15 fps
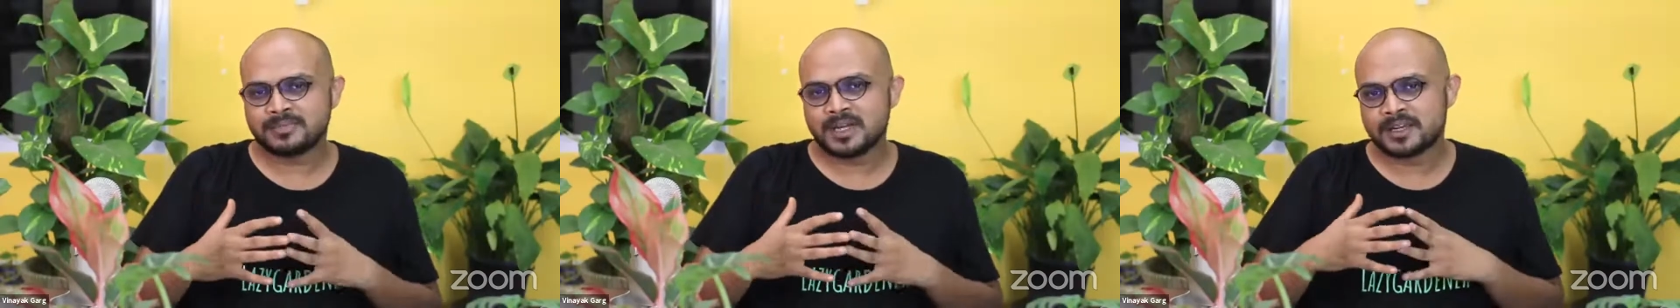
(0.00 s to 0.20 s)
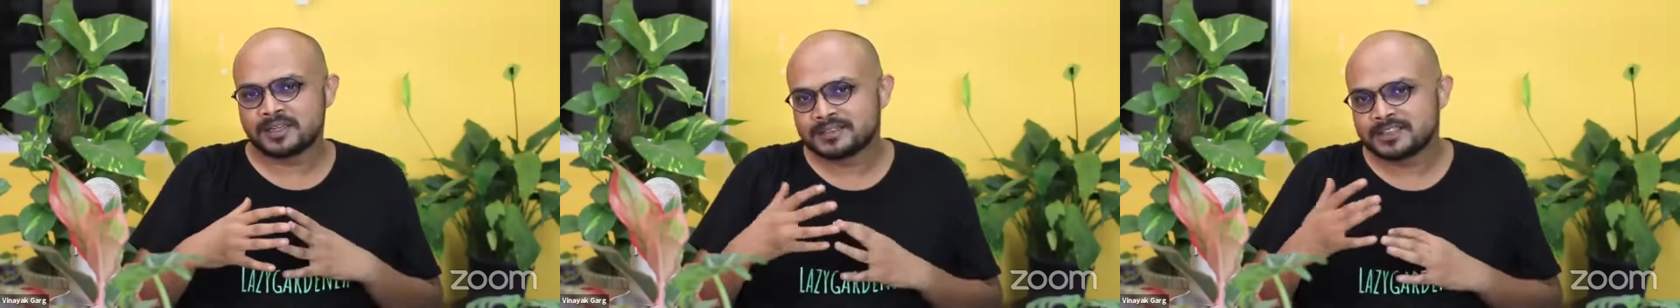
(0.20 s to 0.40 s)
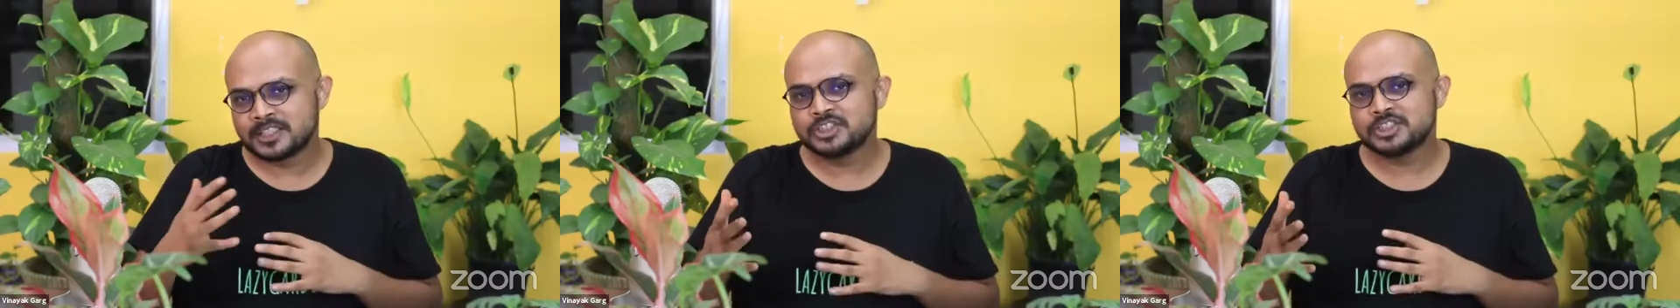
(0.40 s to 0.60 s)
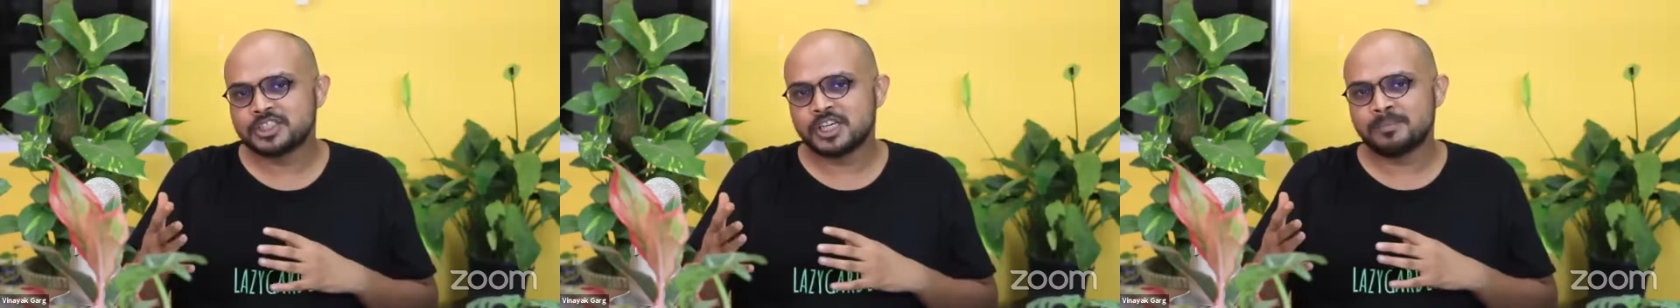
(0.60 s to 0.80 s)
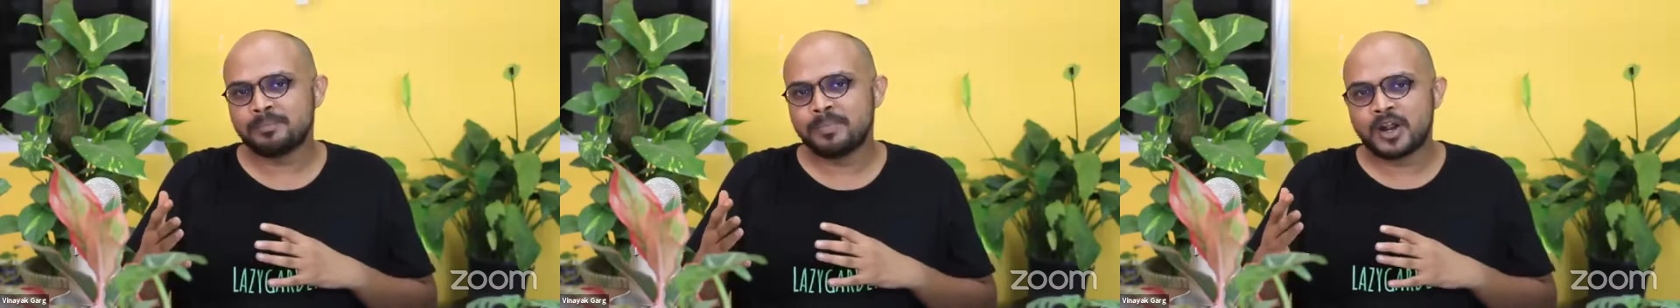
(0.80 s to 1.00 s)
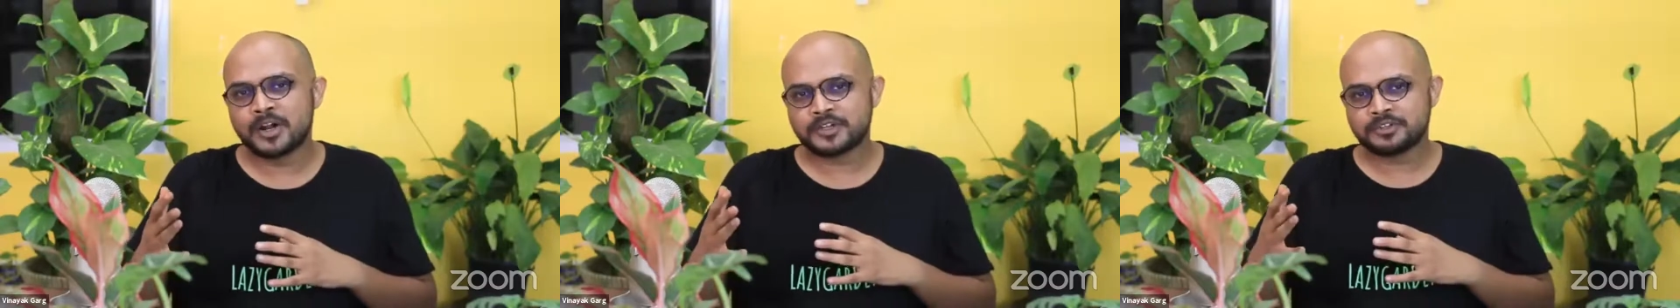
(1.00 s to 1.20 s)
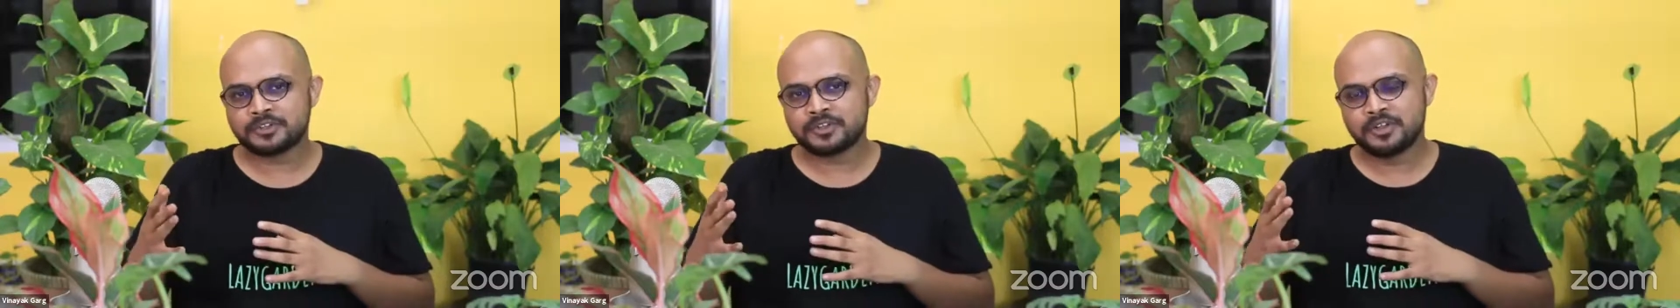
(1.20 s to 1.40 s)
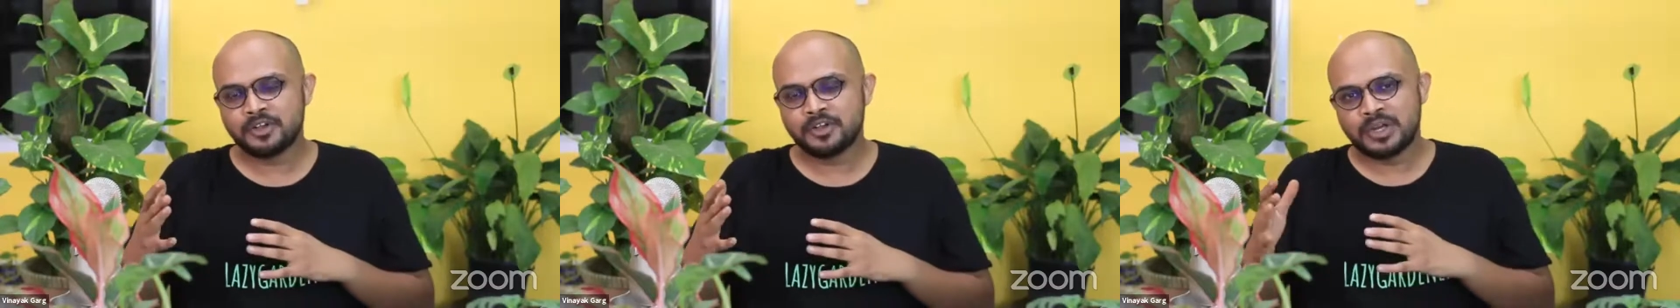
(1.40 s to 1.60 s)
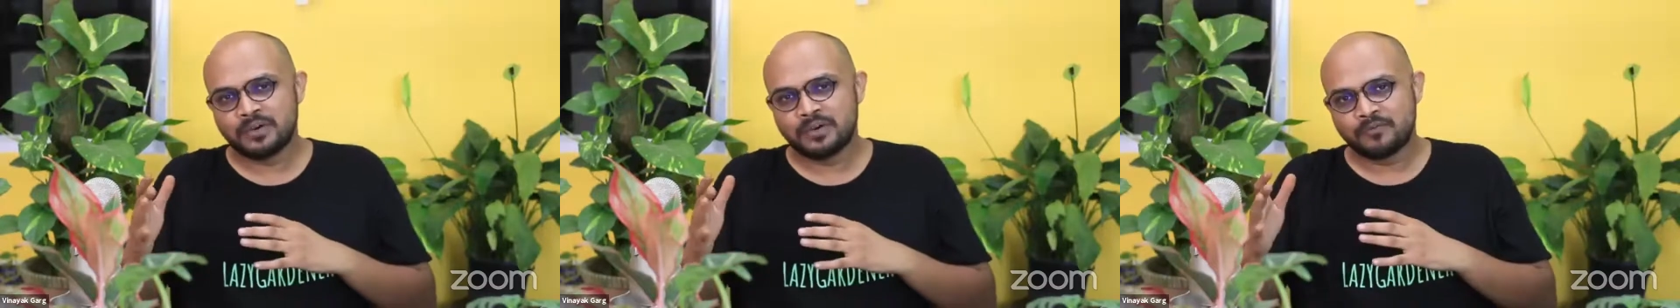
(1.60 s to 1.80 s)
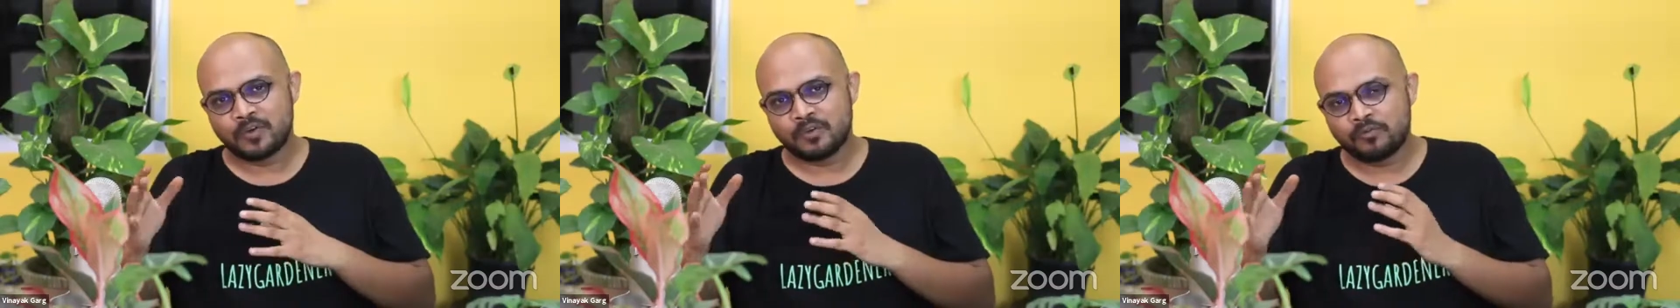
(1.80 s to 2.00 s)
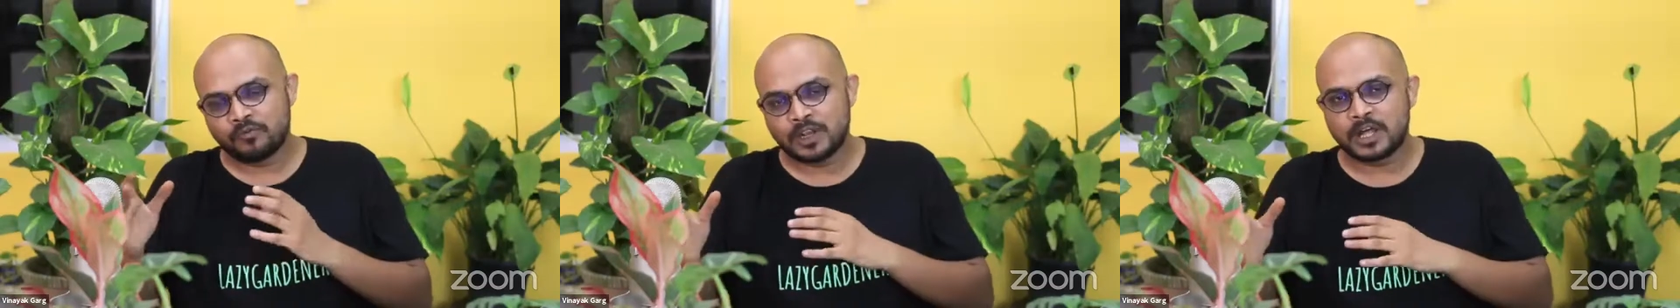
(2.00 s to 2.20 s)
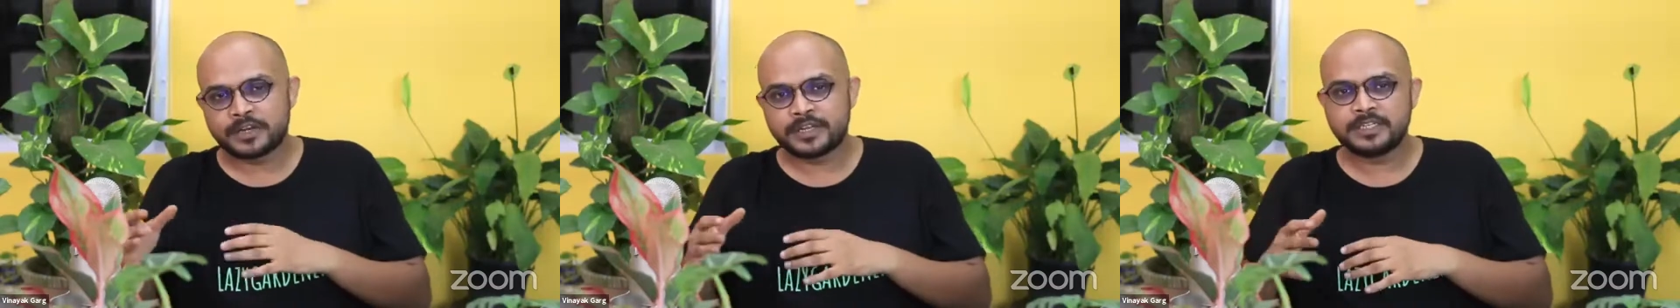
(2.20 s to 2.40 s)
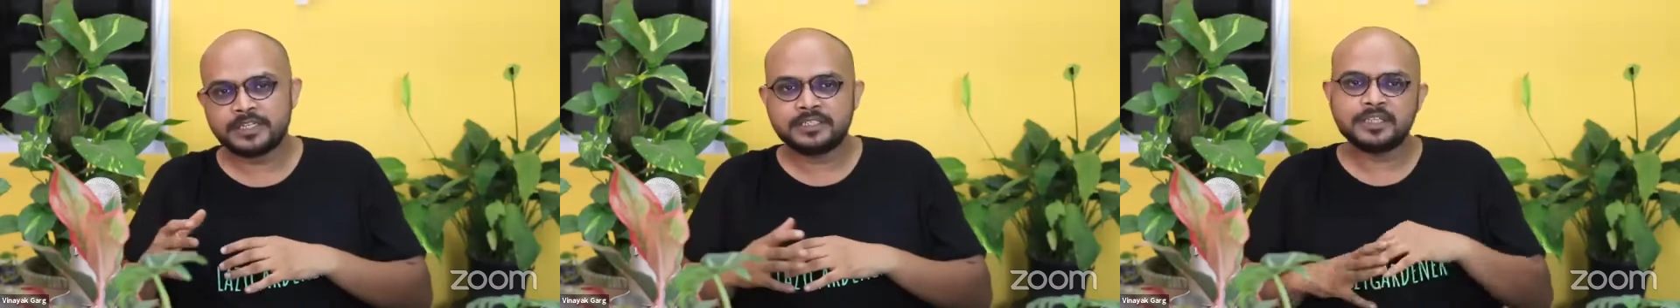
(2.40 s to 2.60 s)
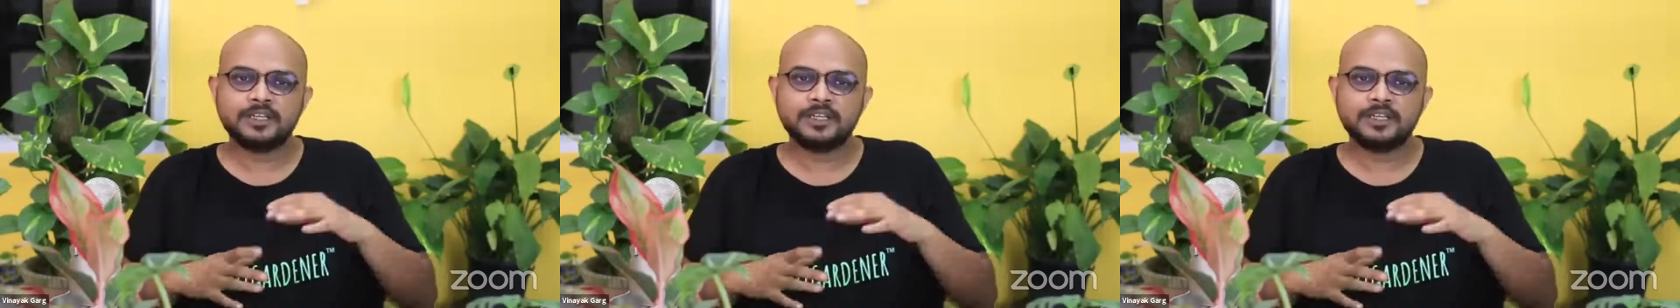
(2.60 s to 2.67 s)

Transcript: are essential part for flowering.